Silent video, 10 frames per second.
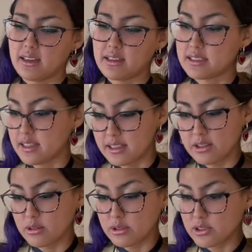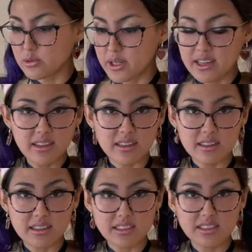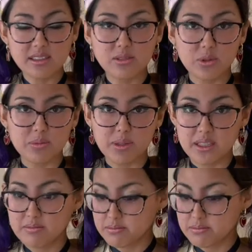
I guess I can go this way, and I guess this is what my